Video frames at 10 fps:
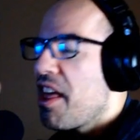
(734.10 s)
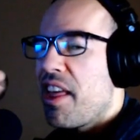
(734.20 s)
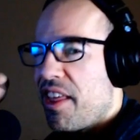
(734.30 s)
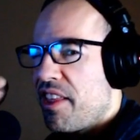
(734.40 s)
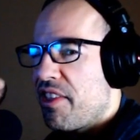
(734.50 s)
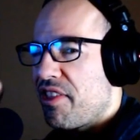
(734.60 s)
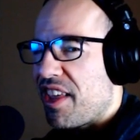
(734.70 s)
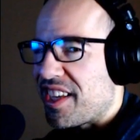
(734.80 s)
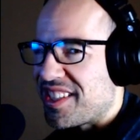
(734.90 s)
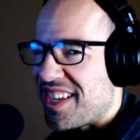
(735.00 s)
Thanks,
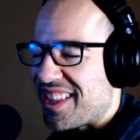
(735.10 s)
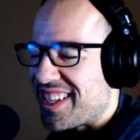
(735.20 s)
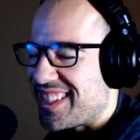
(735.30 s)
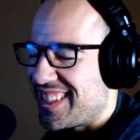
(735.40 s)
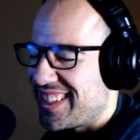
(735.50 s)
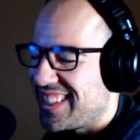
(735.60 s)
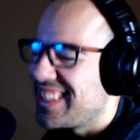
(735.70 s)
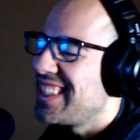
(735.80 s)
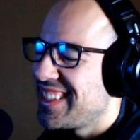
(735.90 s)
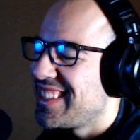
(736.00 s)
Nathan.
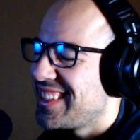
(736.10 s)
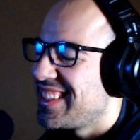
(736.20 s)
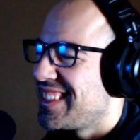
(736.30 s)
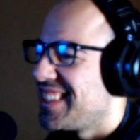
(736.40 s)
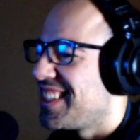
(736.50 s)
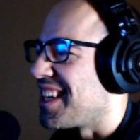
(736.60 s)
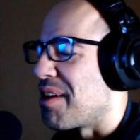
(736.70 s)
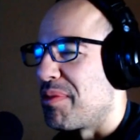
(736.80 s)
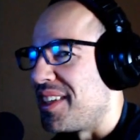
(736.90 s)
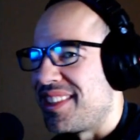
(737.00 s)
I got
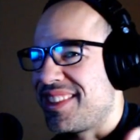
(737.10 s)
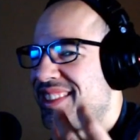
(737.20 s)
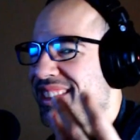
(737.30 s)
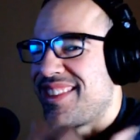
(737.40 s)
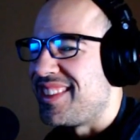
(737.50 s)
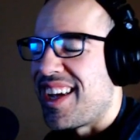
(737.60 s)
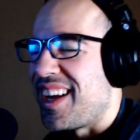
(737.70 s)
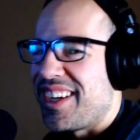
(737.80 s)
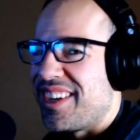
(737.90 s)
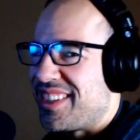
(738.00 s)
one not
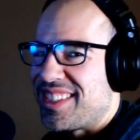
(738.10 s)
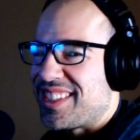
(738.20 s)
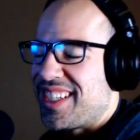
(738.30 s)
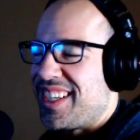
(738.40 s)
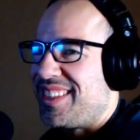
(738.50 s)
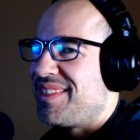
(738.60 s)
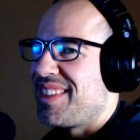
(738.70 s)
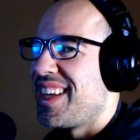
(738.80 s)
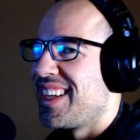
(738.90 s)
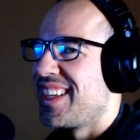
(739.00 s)
here to sell
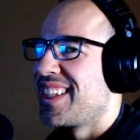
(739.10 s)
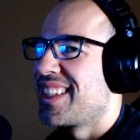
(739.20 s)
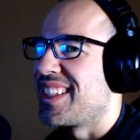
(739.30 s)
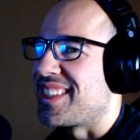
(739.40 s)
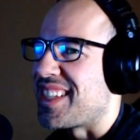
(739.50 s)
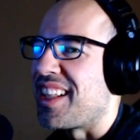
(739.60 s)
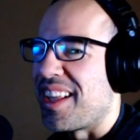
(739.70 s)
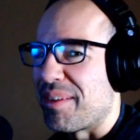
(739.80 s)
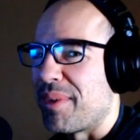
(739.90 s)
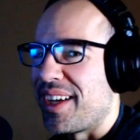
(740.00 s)
because I
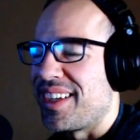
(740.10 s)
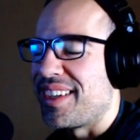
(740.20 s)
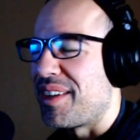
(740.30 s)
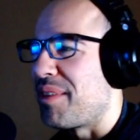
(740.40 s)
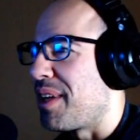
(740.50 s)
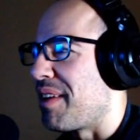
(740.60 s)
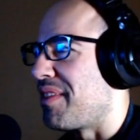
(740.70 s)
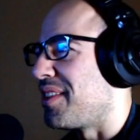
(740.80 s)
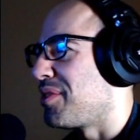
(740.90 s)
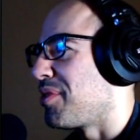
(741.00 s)
like my, we have
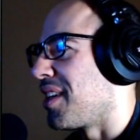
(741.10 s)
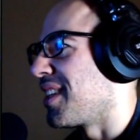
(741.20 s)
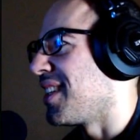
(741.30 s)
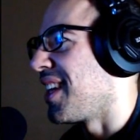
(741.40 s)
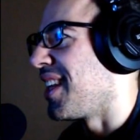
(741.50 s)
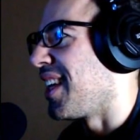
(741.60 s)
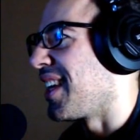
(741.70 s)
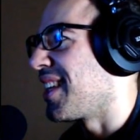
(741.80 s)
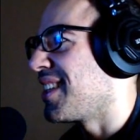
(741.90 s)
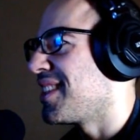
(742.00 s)
a truck and I like
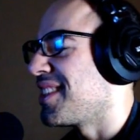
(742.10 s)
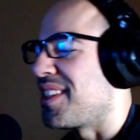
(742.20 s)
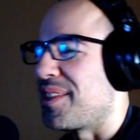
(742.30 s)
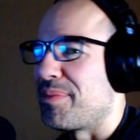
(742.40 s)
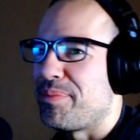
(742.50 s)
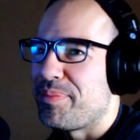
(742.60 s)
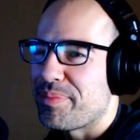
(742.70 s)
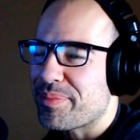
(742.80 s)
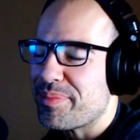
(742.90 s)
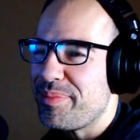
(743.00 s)
it, so
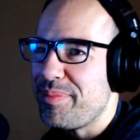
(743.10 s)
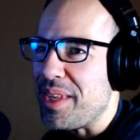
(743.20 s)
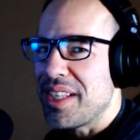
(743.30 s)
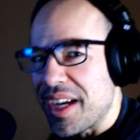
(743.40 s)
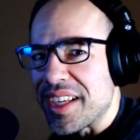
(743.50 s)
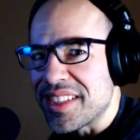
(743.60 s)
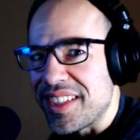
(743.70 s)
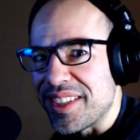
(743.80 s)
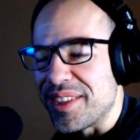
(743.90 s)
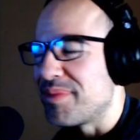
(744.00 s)
I'm not going to sell it to
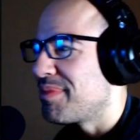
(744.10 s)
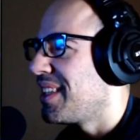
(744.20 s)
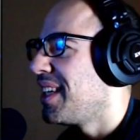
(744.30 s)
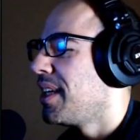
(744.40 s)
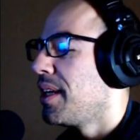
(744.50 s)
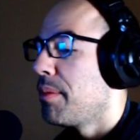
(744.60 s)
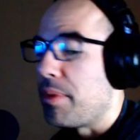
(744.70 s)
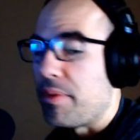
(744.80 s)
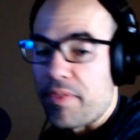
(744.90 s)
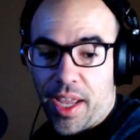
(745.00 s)
you. But if
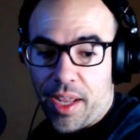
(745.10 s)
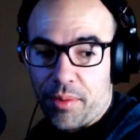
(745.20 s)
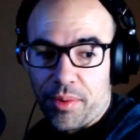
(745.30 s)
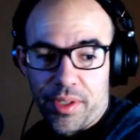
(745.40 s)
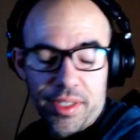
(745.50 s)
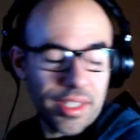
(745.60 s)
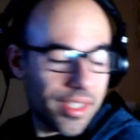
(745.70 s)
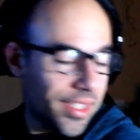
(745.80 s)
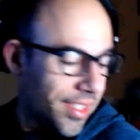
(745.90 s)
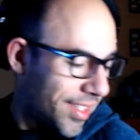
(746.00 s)
I had one,
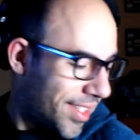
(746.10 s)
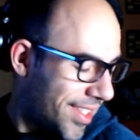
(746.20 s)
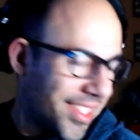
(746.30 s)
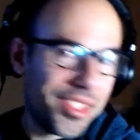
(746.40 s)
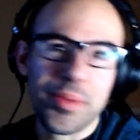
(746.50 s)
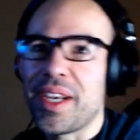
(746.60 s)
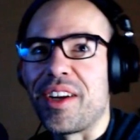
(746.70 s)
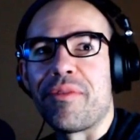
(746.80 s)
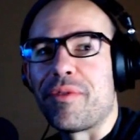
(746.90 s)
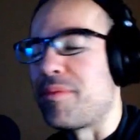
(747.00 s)
too bad I don't have one of my